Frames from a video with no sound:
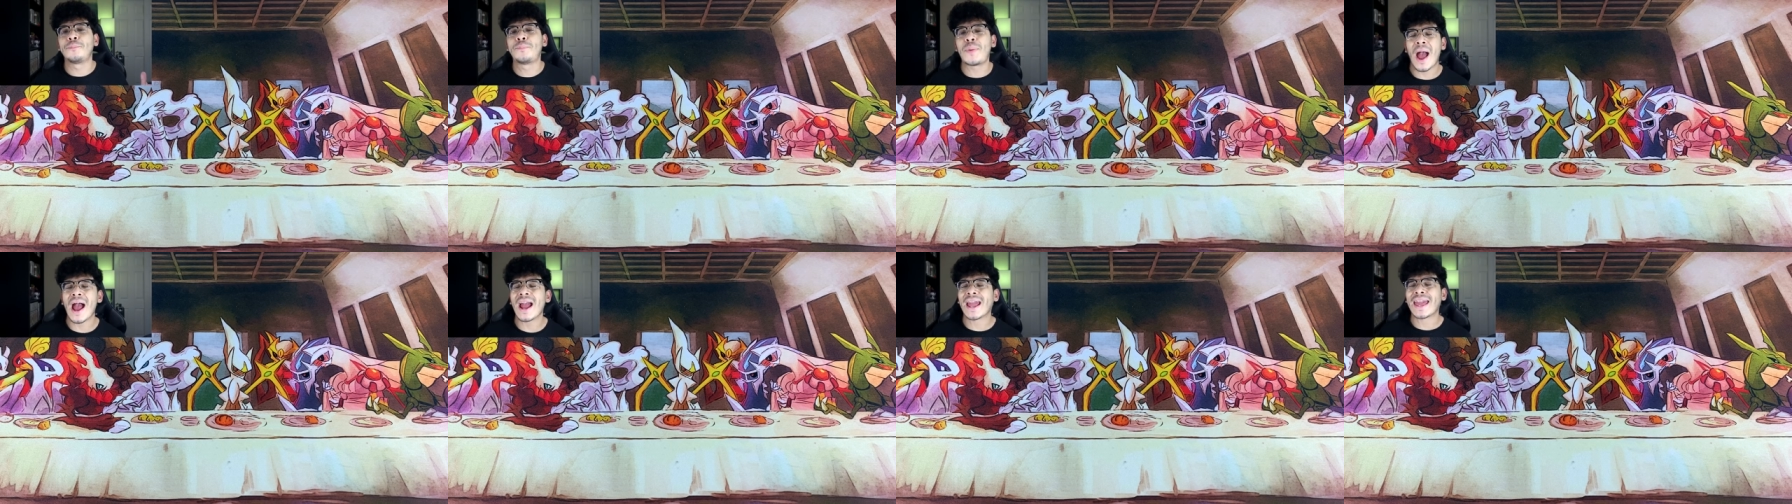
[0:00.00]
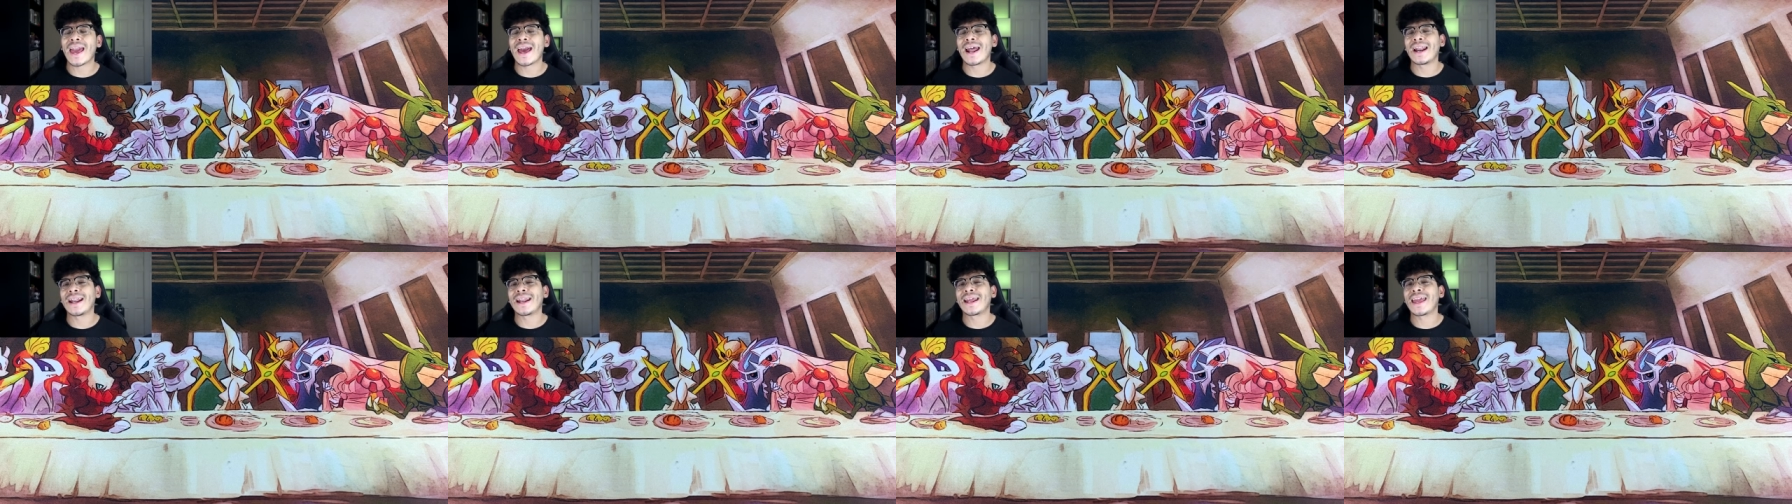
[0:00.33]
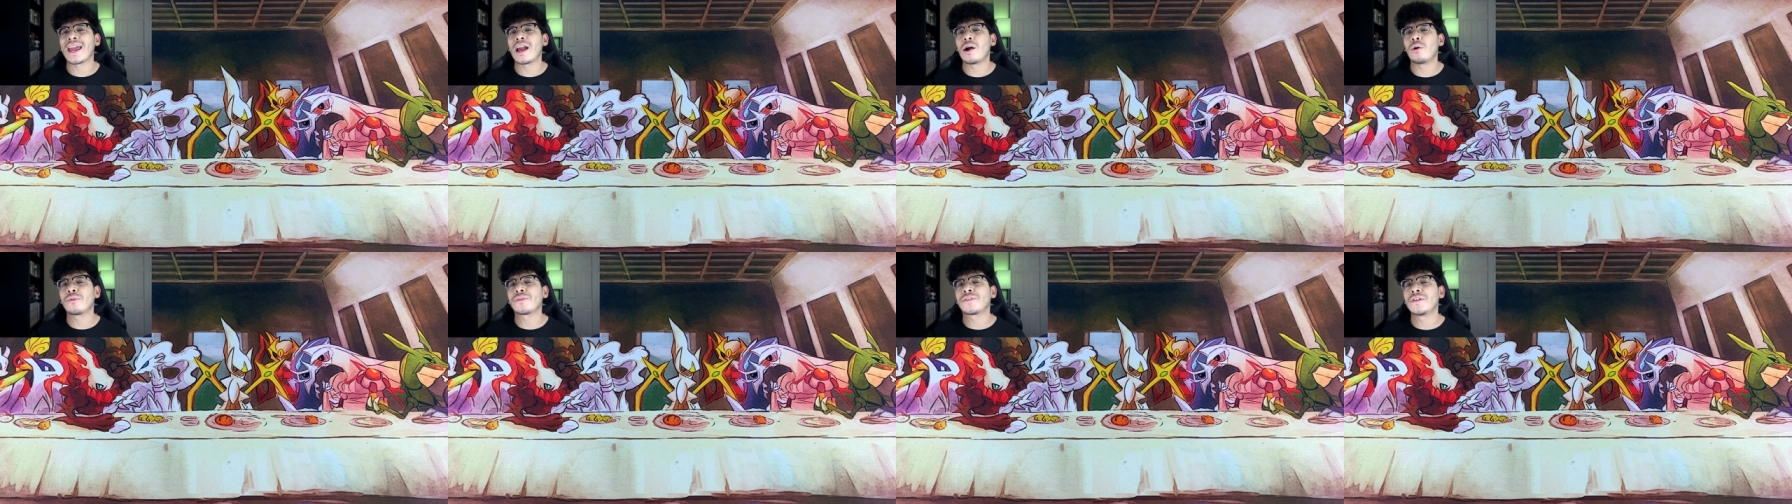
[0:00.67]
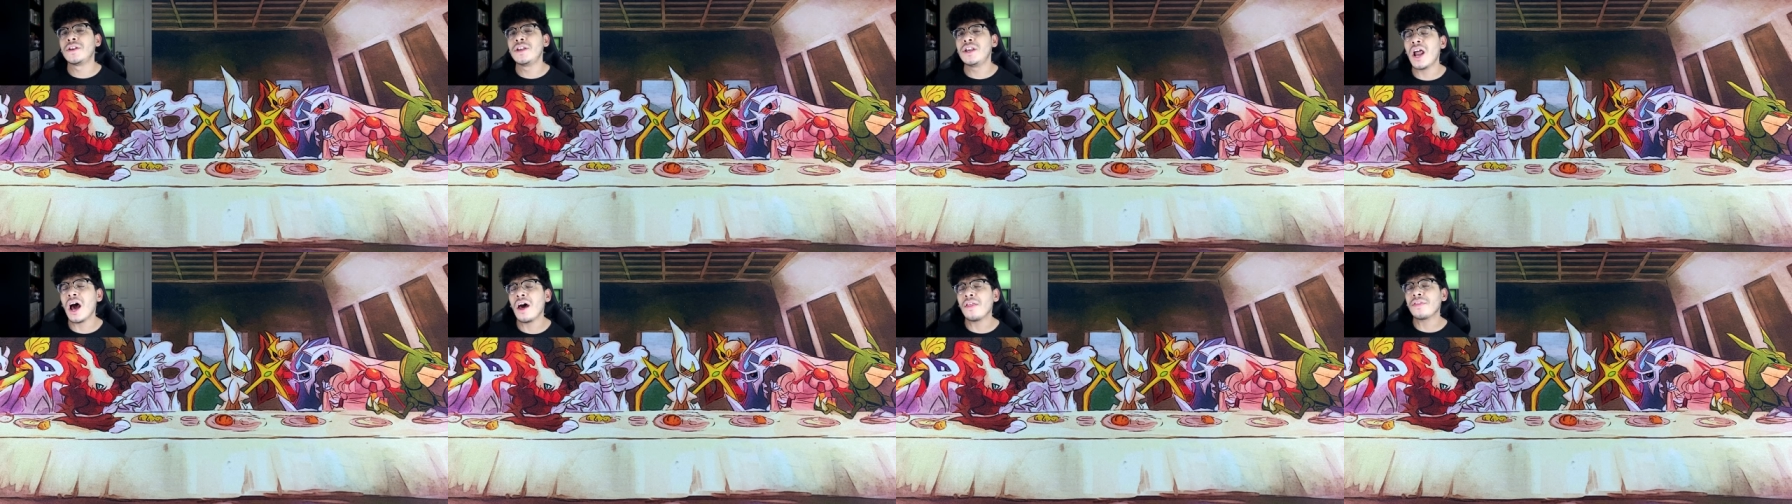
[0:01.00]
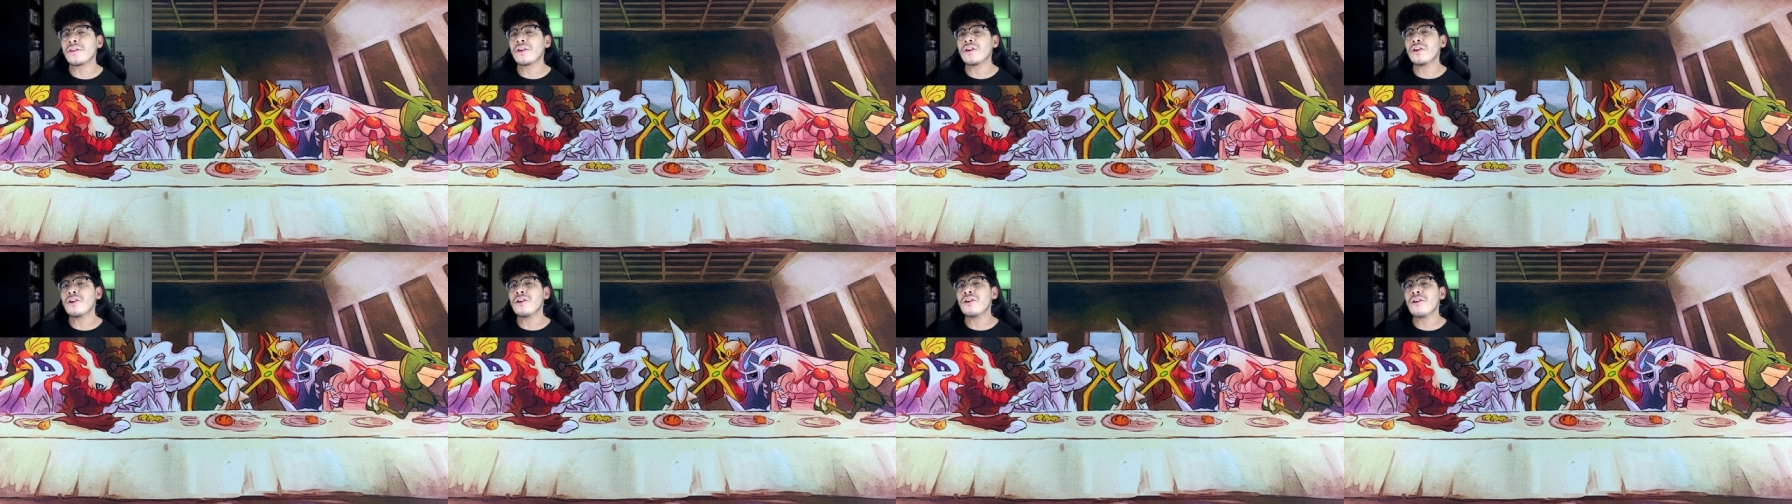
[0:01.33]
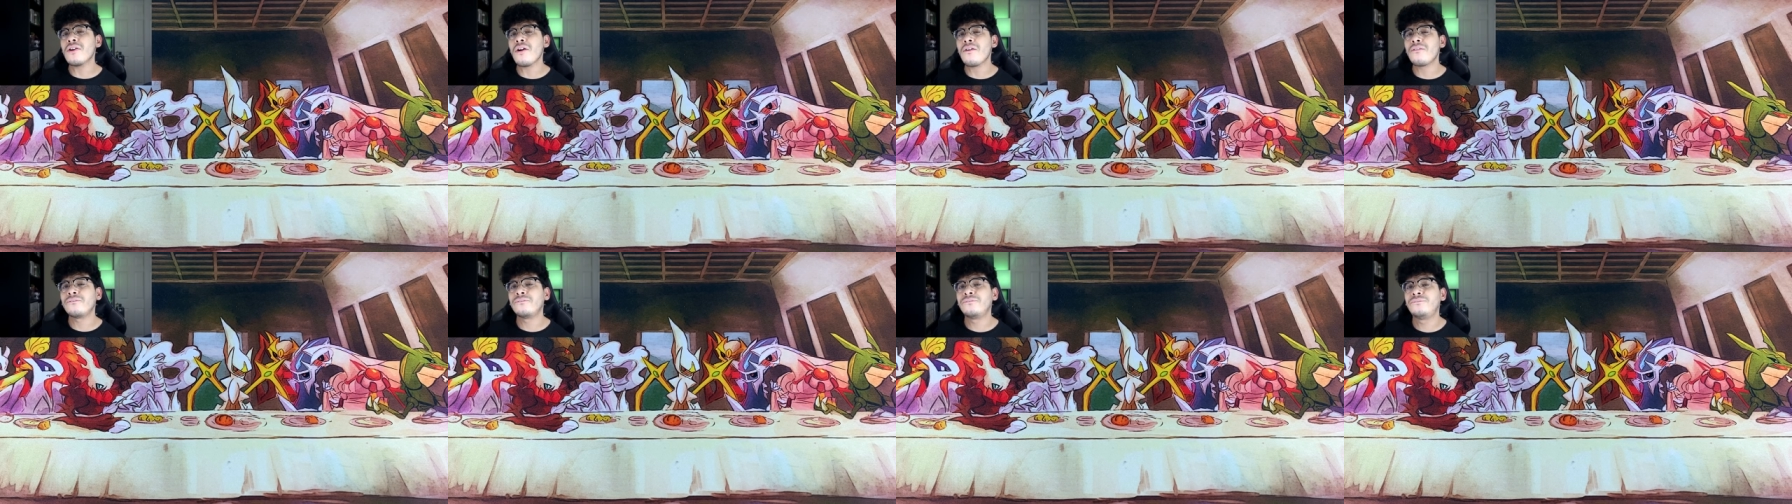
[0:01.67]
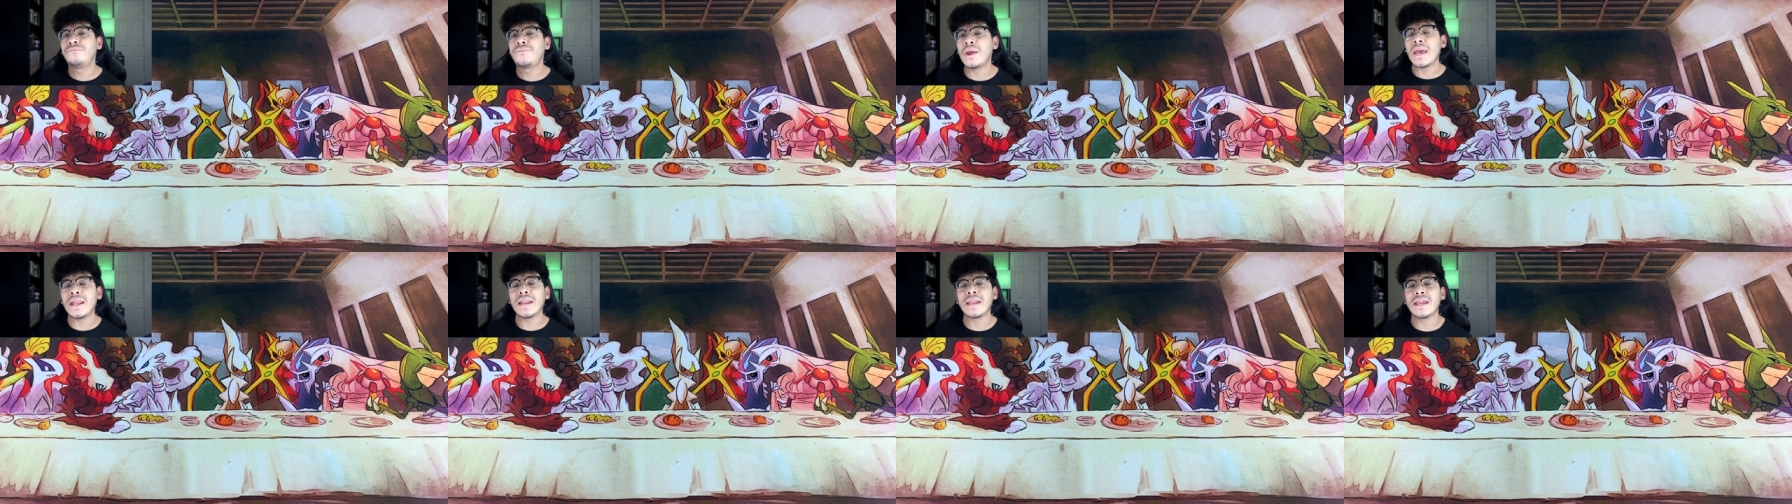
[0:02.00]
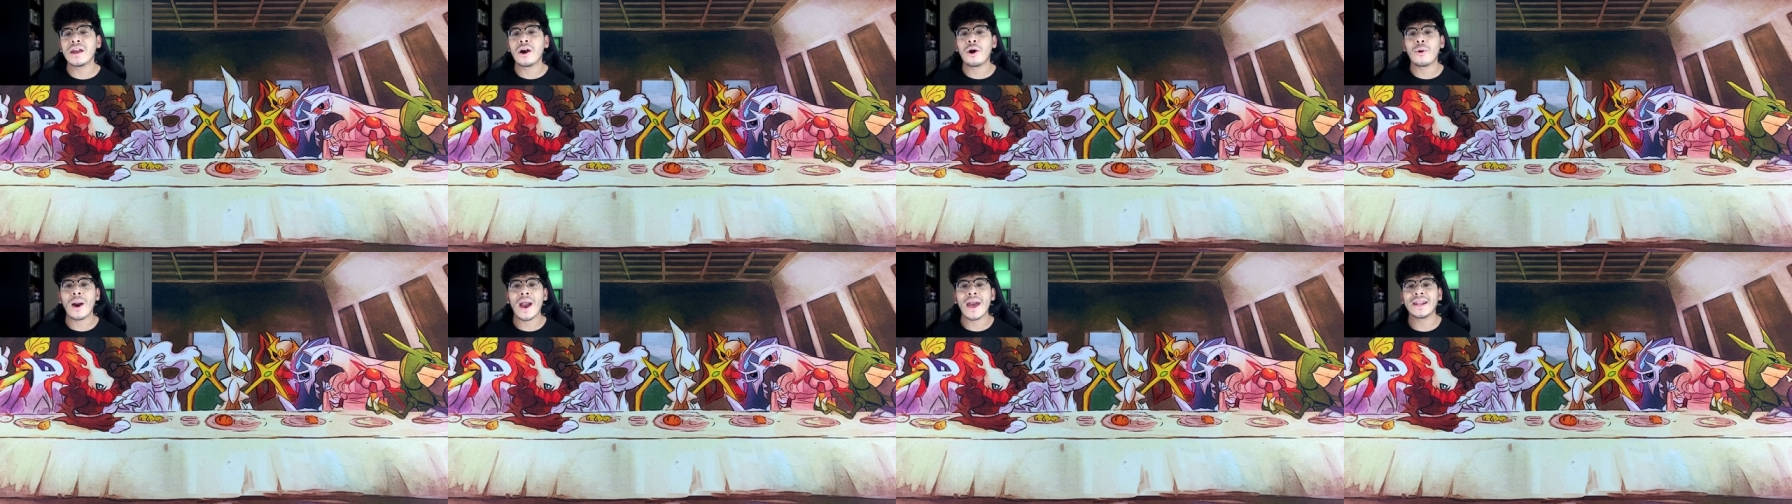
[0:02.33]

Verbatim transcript: back at it again with another video.